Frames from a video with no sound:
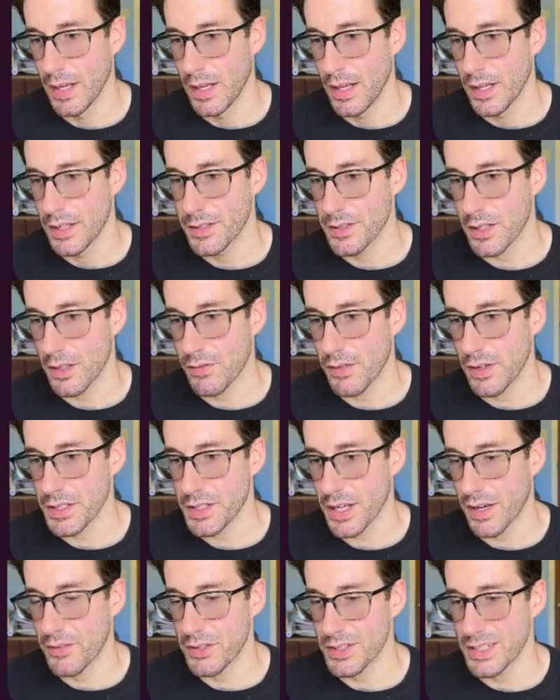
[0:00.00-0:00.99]
Start fresh
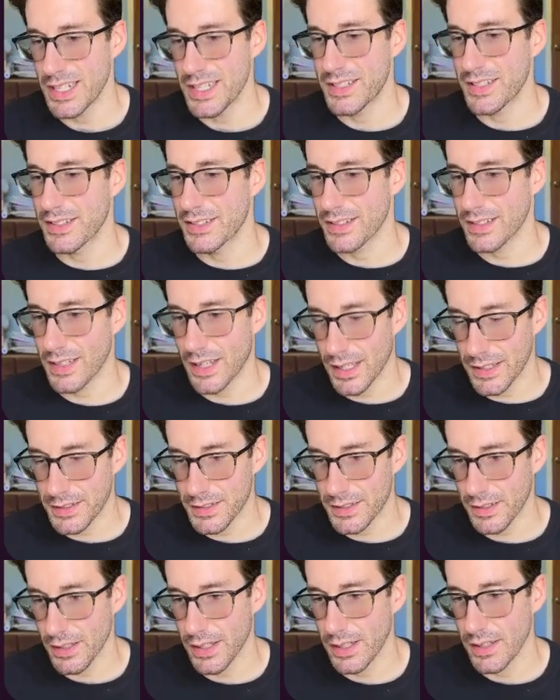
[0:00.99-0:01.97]
conversations
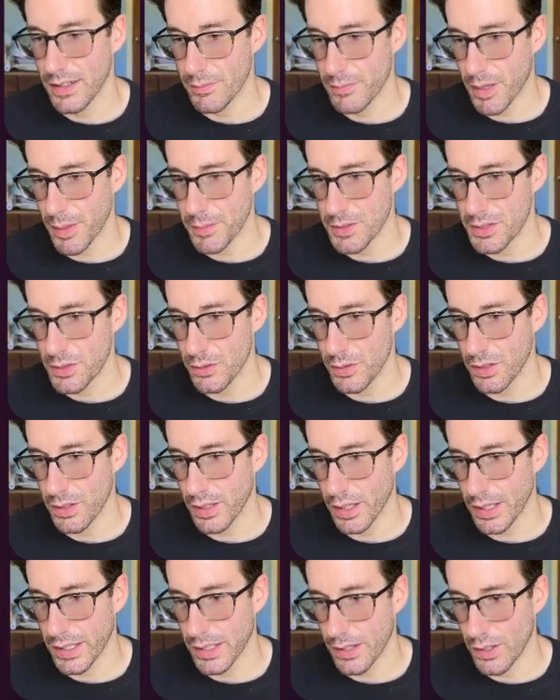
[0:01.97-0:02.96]
constantly, probably to a,
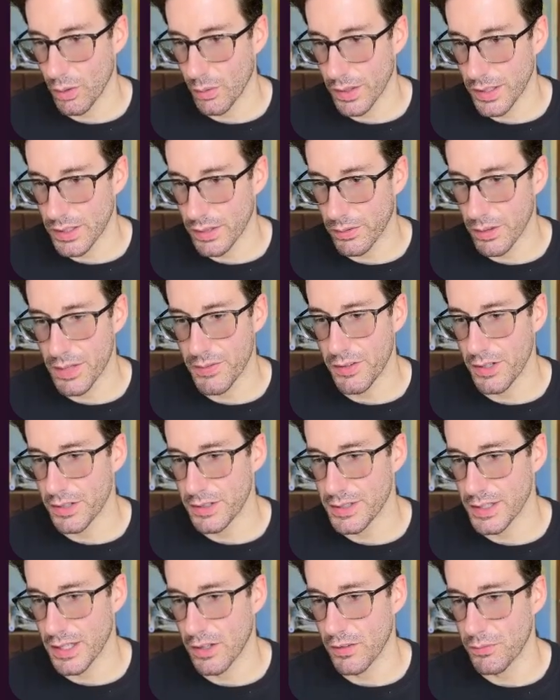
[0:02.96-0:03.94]
like an annoying degree for
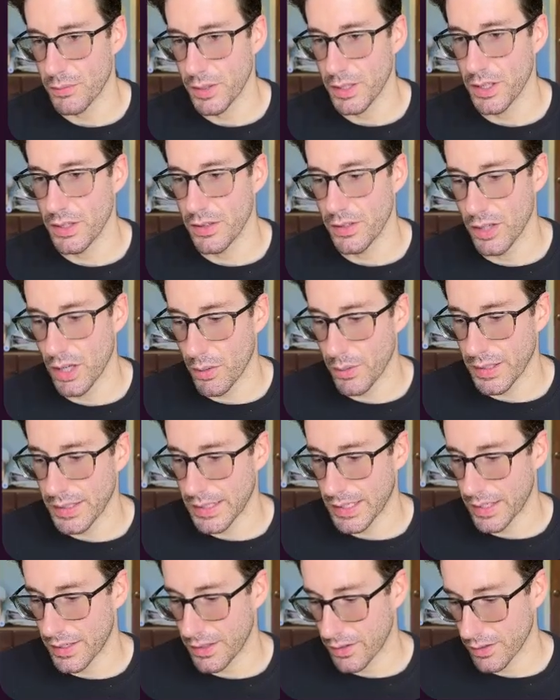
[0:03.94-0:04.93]
yourself, but you're knowing
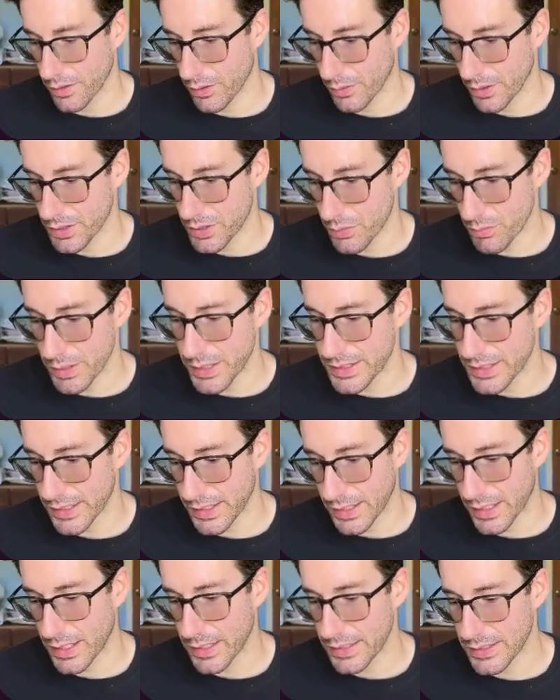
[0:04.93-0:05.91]
that you're going to reset the
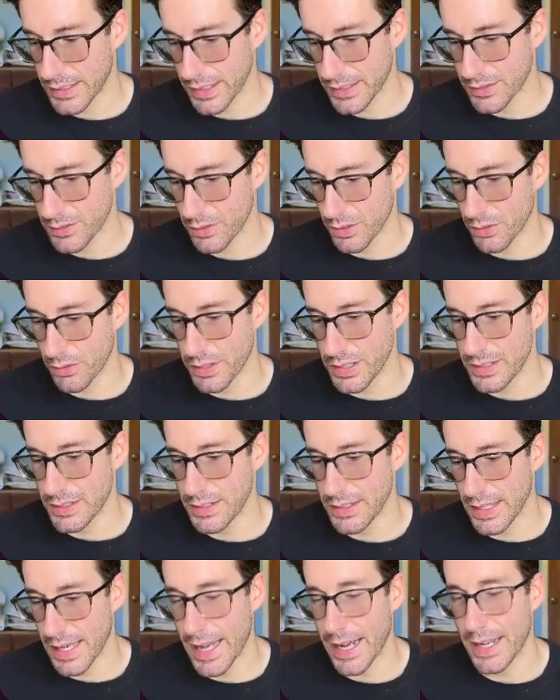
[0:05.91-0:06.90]
context to increase
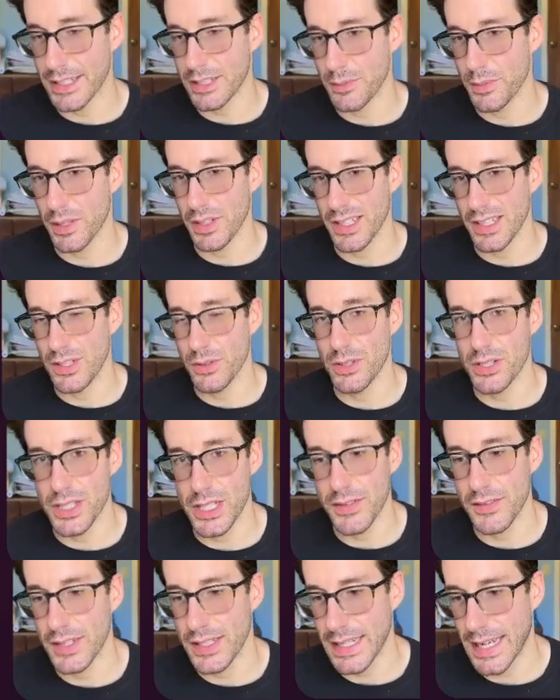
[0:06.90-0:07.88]
the A I's ability to
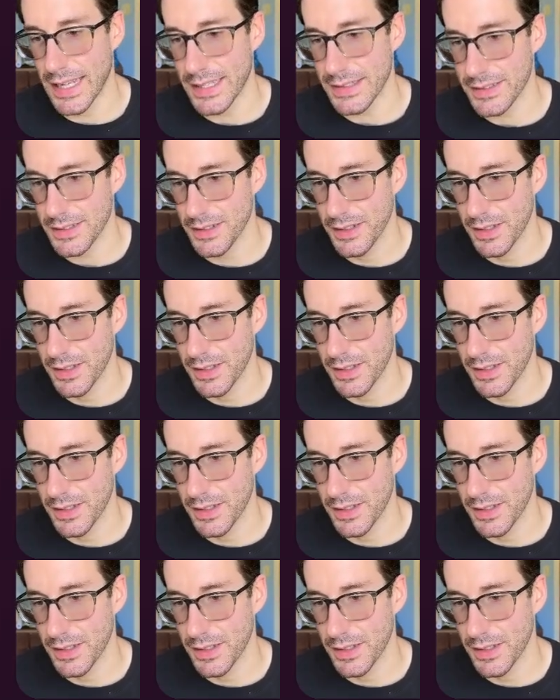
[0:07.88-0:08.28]
achieve the task.